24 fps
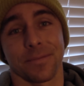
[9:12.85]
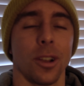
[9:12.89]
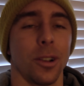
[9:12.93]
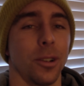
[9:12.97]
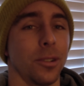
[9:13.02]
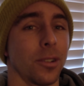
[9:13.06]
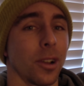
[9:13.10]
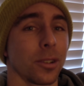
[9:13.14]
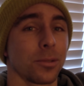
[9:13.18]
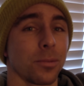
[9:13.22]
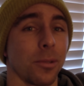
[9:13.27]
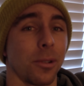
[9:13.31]
Who
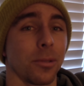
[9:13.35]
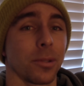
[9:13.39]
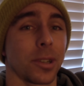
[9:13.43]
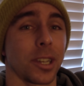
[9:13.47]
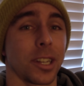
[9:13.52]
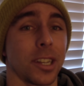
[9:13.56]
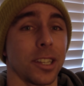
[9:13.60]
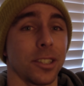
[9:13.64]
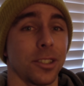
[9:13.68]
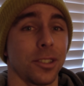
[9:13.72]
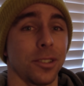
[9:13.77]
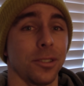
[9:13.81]
knows what we'll
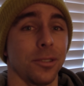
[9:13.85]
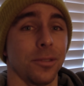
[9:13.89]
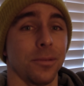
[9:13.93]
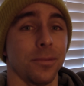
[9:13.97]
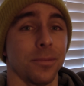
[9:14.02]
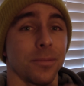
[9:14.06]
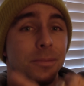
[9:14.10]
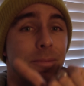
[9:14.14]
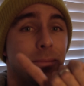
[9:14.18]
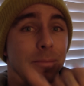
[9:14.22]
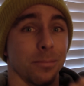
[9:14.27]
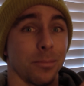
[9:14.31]
get into,
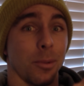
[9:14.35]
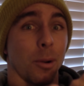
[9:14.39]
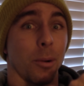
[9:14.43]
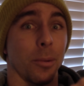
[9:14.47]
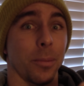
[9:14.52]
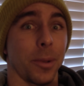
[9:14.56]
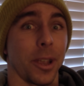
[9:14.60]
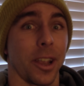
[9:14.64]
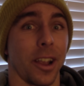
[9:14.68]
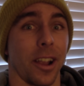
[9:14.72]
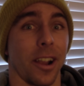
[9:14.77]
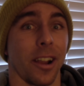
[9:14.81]
but we'll
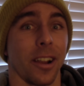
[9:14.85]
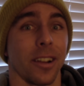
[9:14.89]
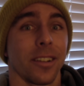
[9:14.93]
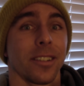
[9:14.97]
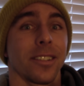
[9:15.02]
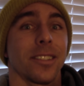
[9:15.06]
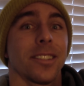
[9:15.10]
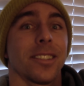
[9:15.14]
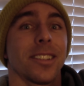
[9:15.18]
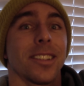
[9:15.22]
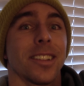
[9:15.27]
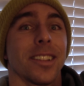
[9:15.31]
be here.
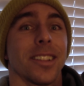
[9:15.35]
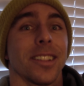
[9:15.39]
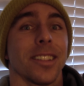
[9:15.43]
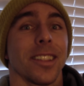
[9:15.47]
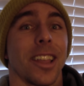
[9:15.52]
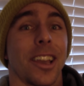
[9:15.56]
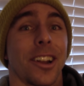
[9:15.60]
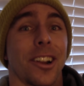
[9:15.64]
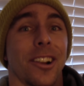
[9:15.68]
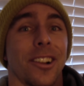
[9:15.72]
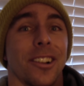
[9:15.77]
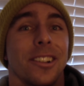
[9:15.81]

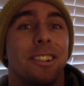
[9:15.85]
Later.